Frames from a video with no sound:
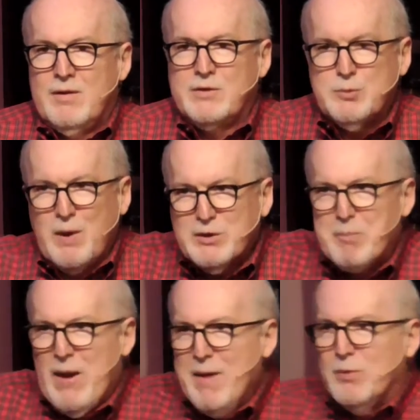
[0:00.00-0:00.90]
This is what the
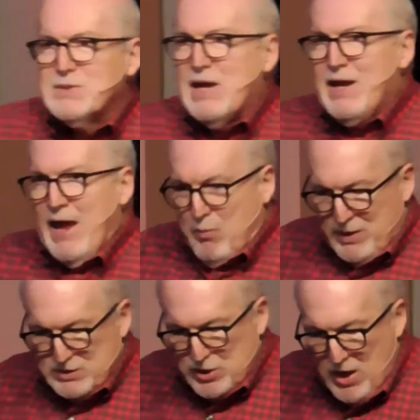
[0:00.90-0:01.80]
Bible is getting at
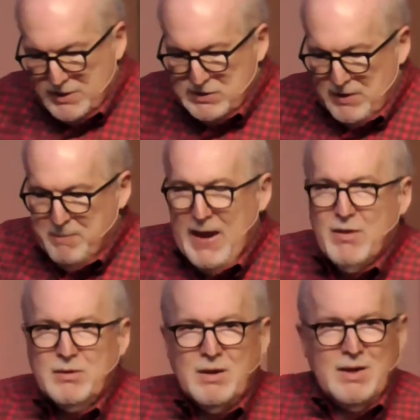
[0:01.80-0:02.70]
when it talks
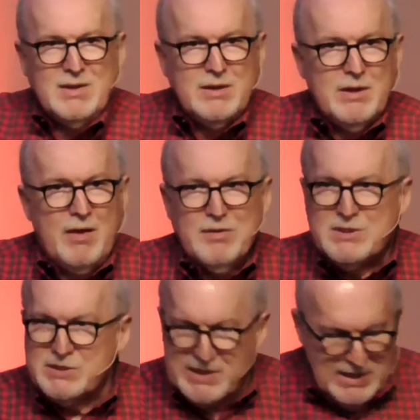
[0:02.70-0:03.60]
about
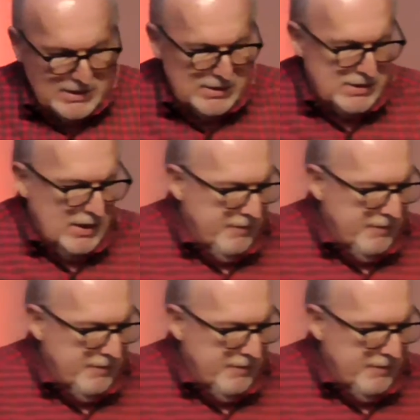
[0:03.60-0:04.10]
sins.